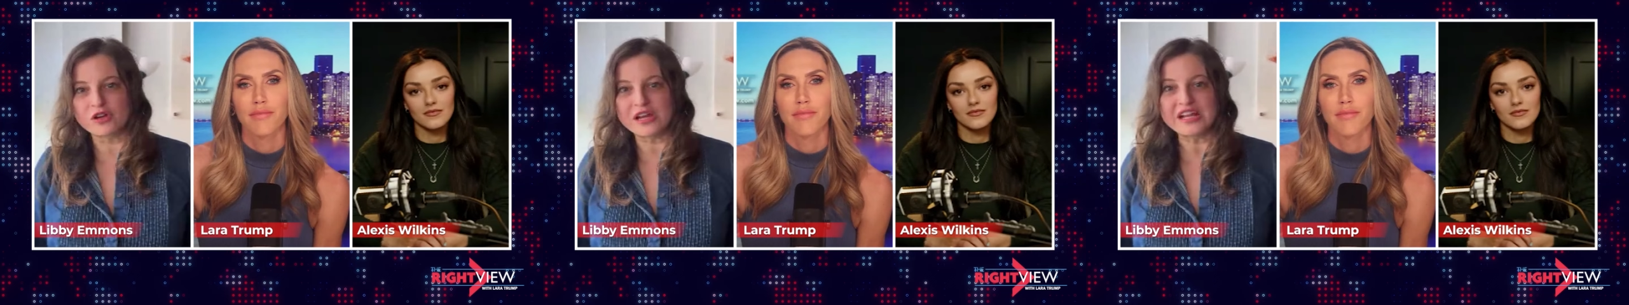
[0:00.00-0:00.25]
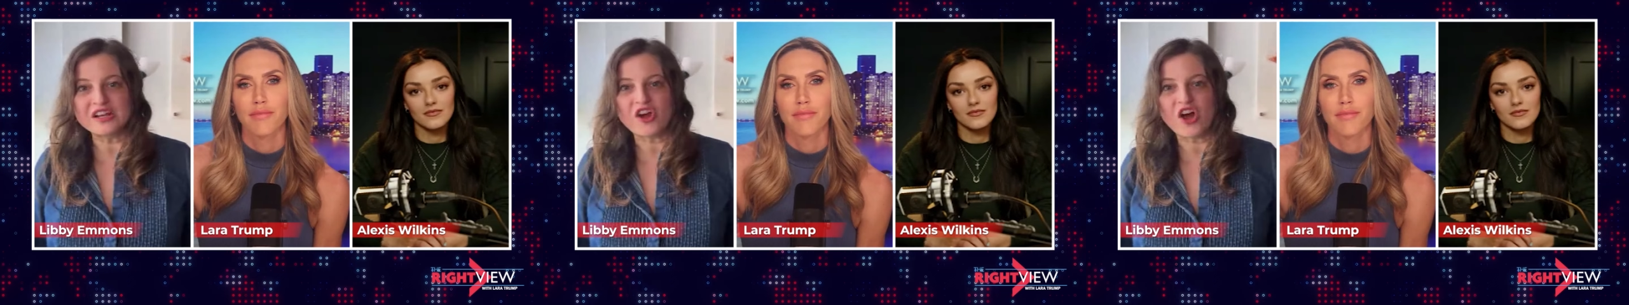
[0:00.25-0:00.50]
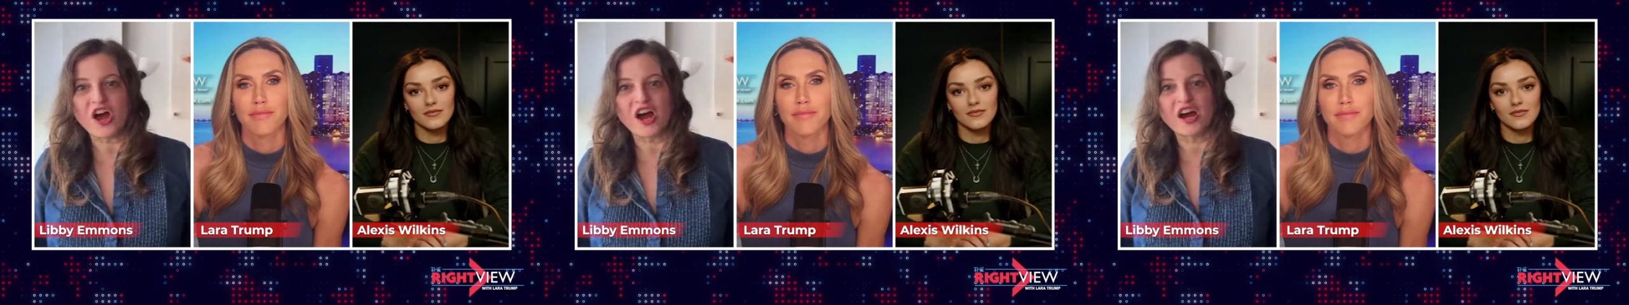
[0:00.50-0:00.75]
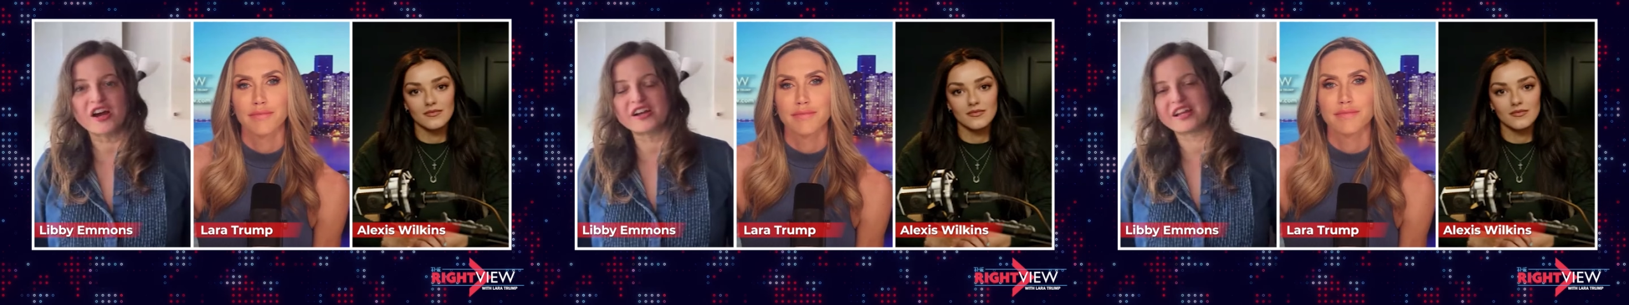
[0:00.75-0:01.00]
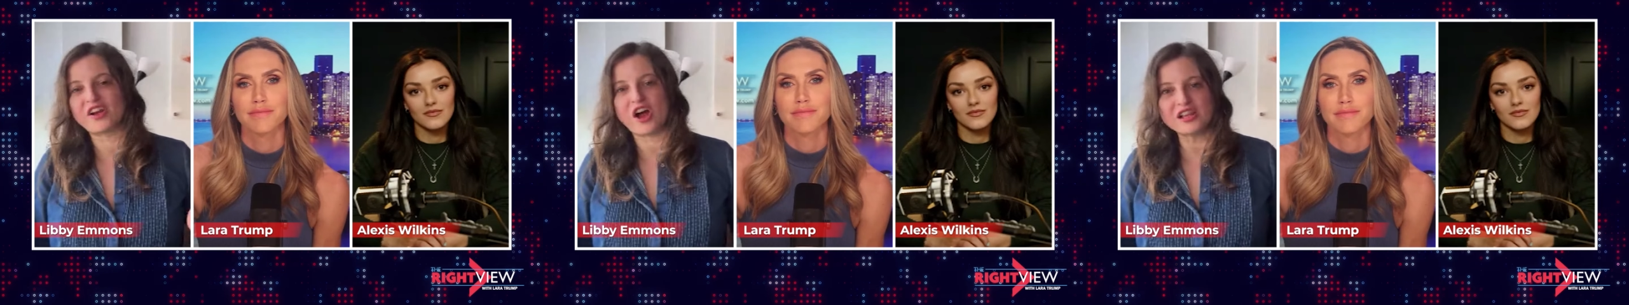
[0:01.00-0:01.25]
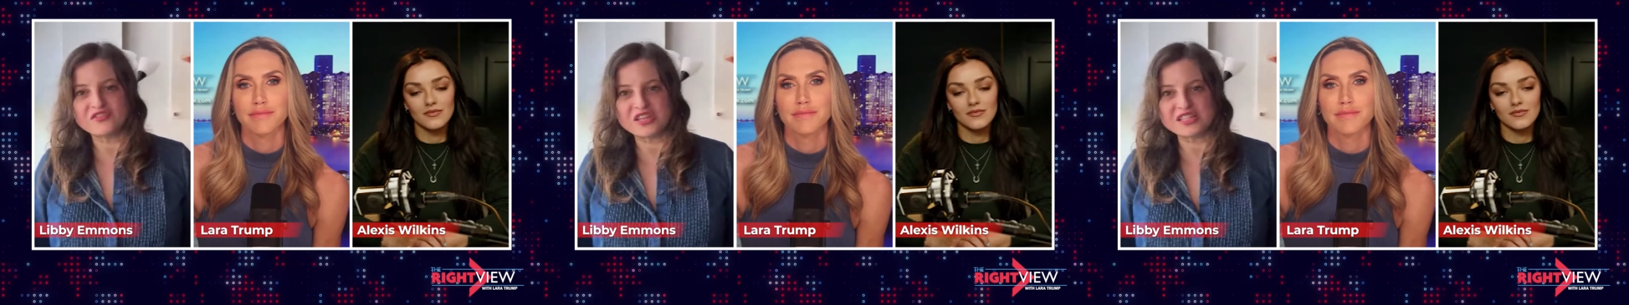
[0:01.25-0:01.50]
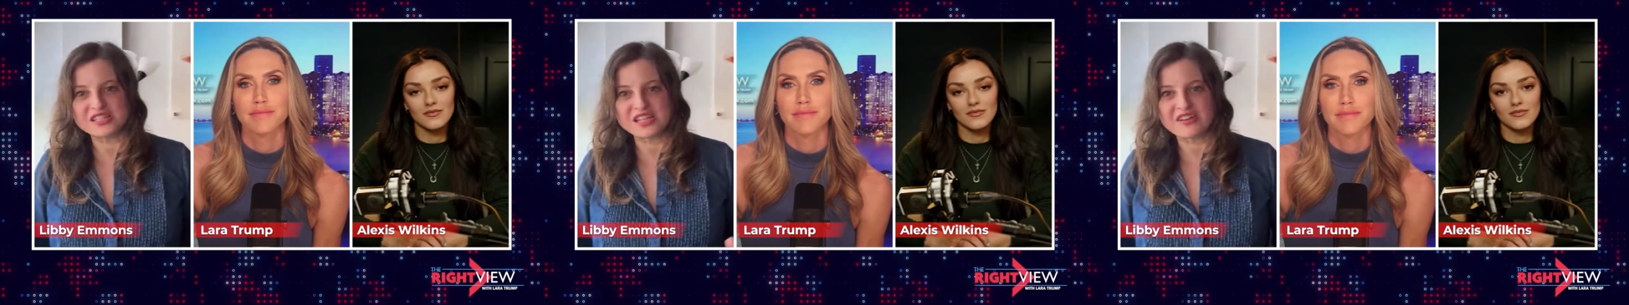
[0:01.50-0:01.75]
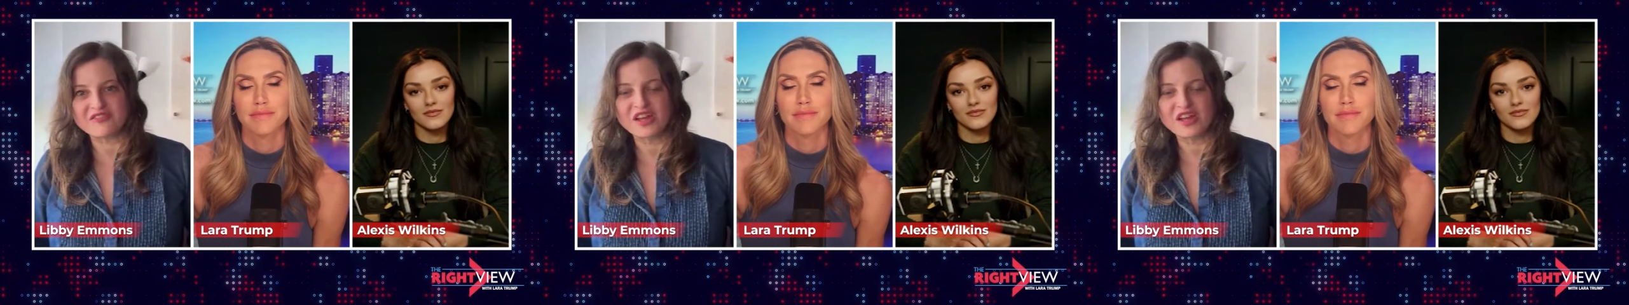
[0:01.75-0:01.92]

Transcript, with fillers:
Speaker 1: green card and all of this stuff.